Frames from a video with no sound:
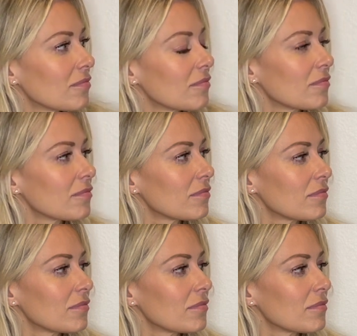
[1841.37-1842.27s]

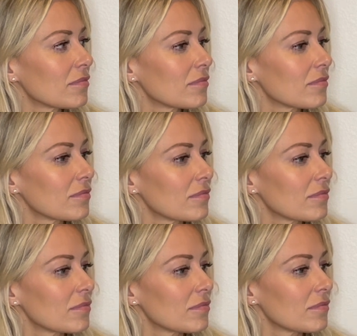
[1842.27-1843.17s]

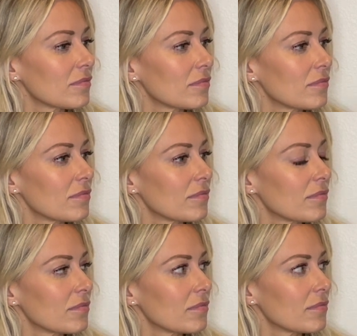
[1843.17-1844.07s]

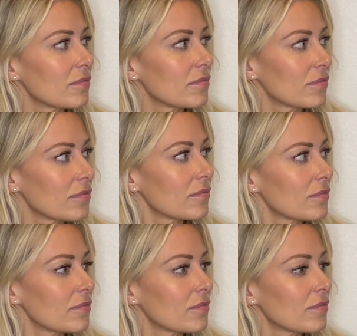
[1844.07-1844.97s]

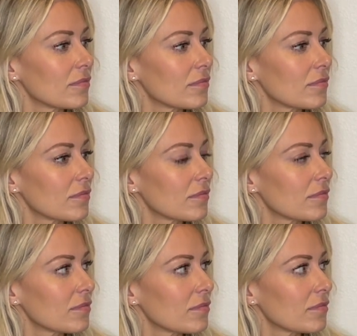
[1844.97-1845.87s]

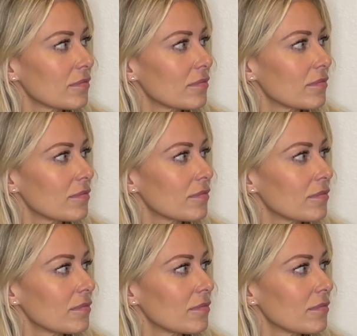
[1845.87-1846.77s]

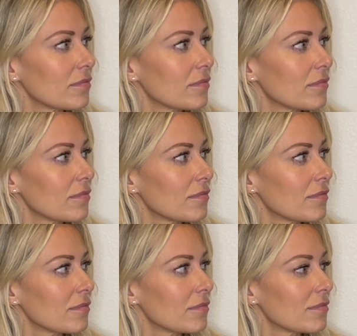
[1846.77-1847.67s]

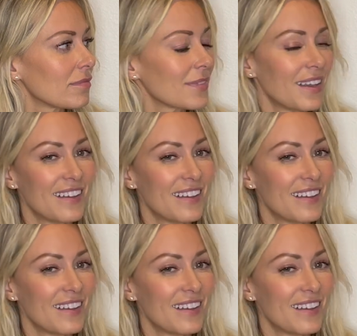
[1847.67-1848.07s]
No words are spoken by the person on screen.